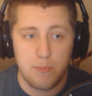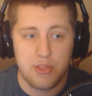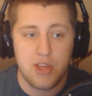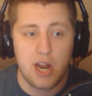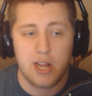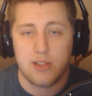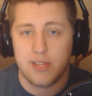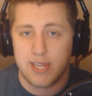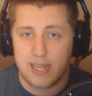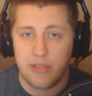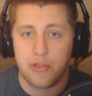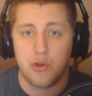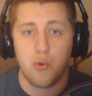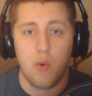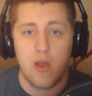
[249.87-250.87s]
methodically
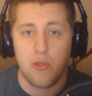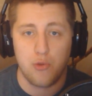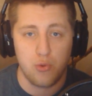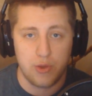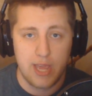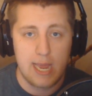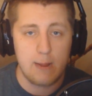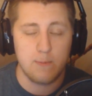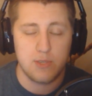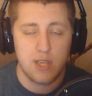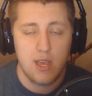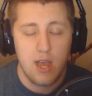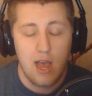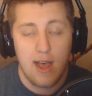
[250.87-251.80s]
get their way through games,